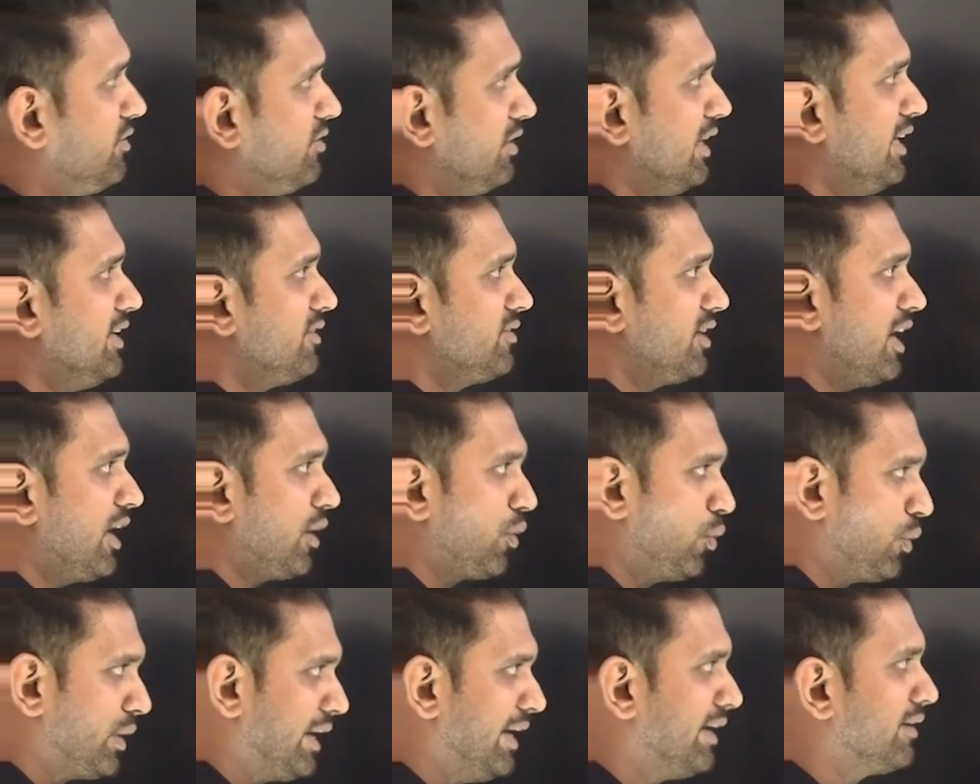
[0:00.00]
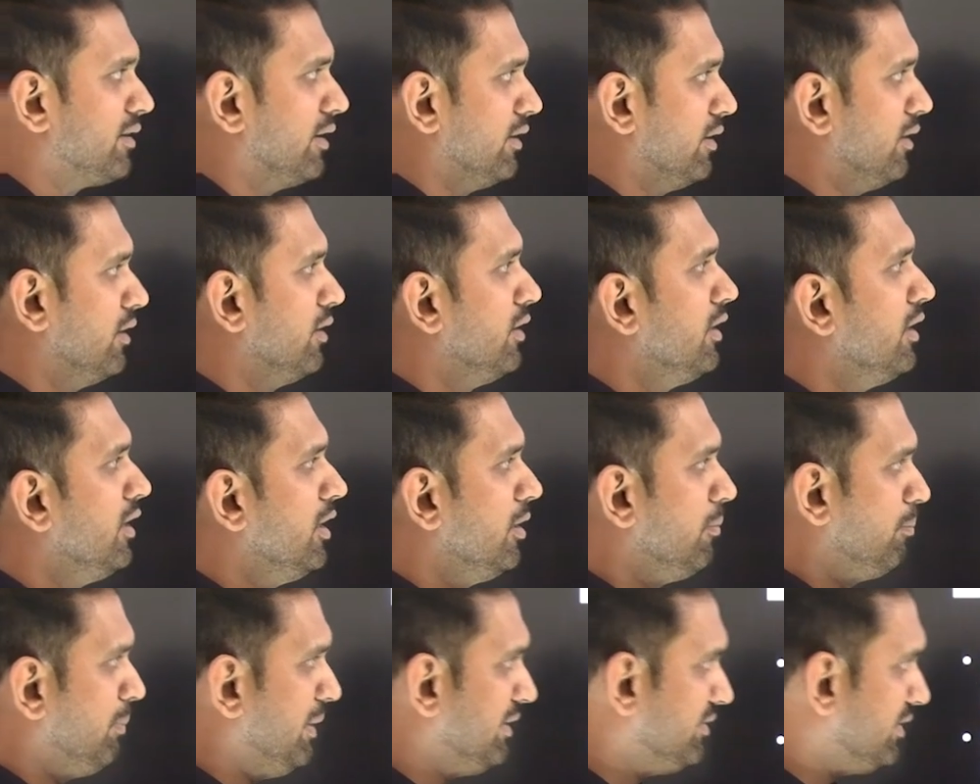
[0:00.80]
seats are rotated.
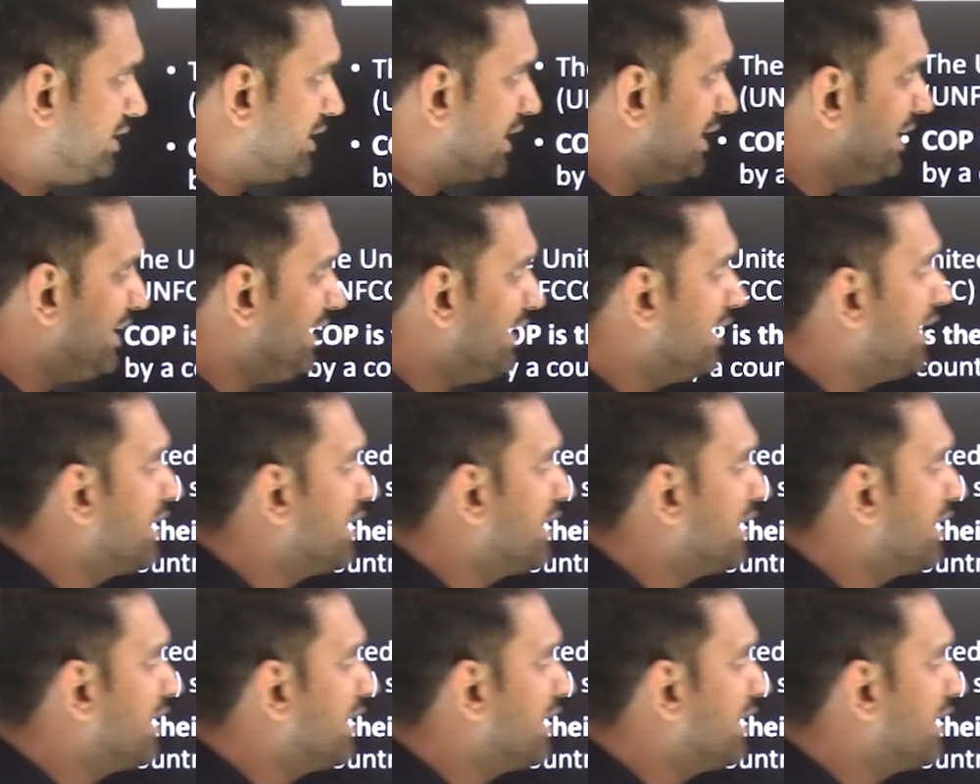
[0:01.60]
Basically,